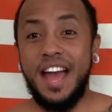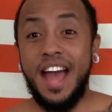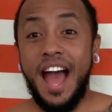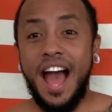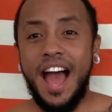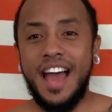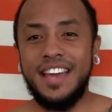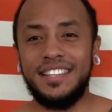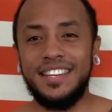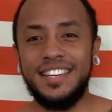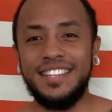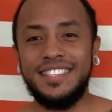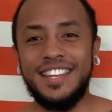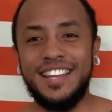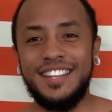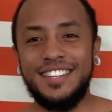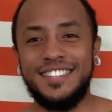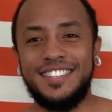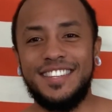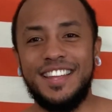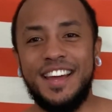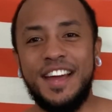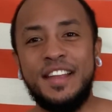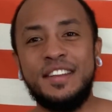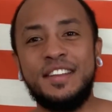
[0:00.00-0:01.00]
I guess that's
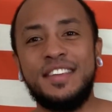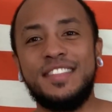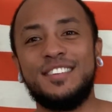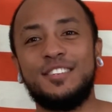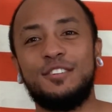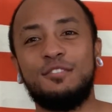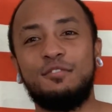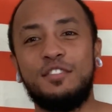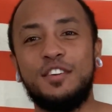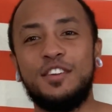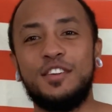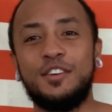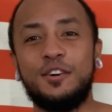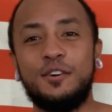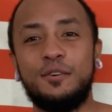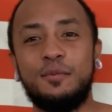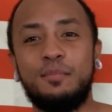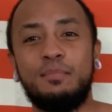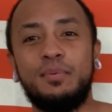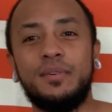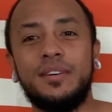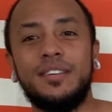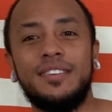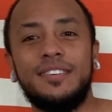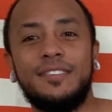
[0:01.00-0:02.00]
the end of this video,
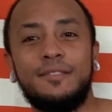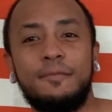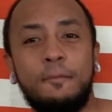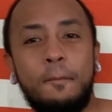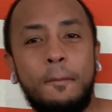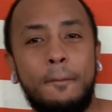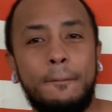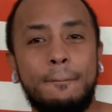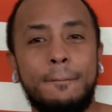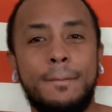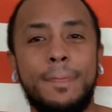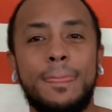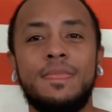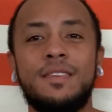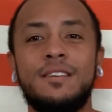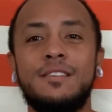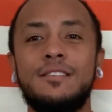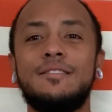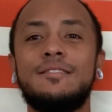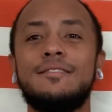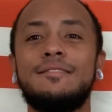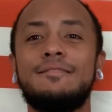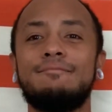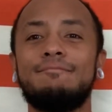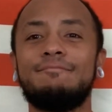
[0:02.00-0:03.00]
but
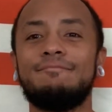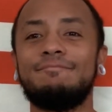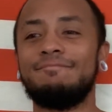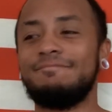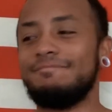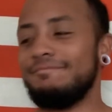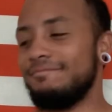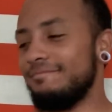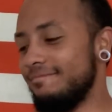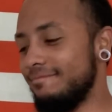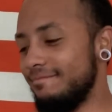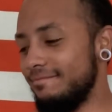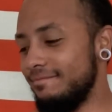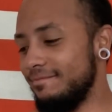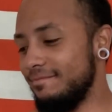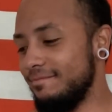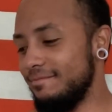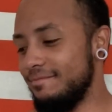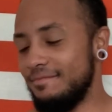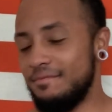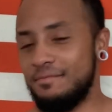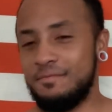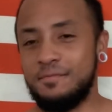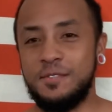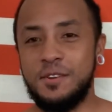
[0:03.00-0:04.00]
um,
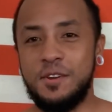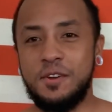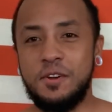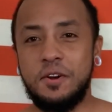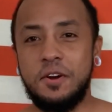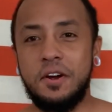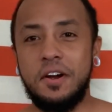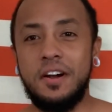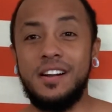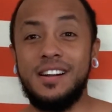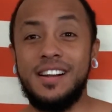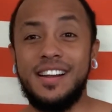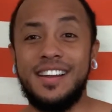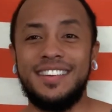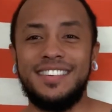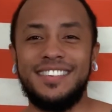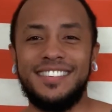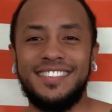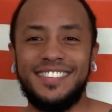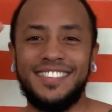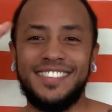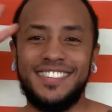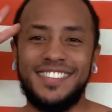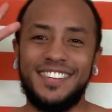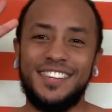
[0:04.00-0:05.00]
all right,
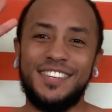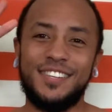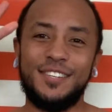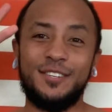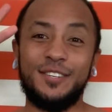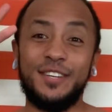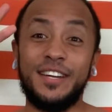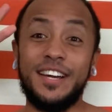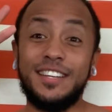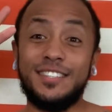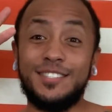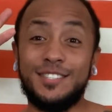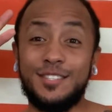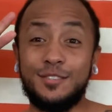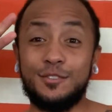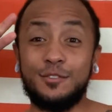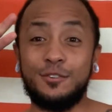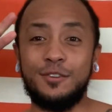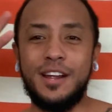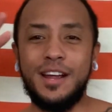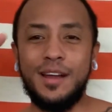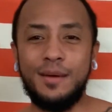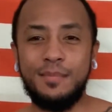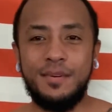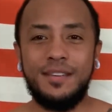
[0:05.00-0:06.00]
you guys
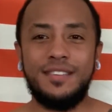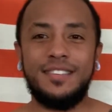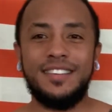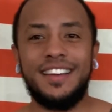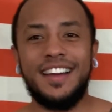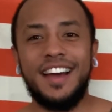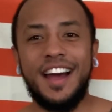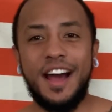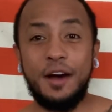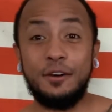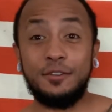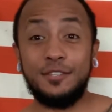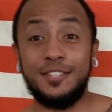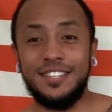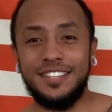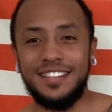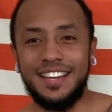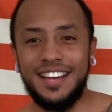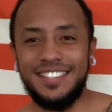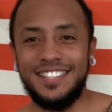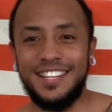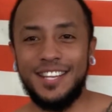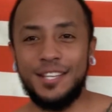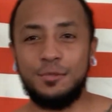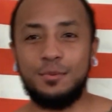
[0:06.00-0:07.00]
subscribe. I'll see you
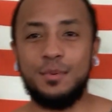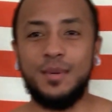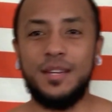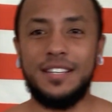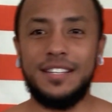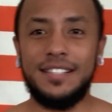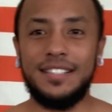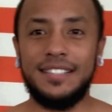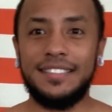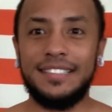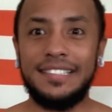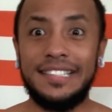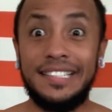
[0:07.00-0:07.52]
guys next week.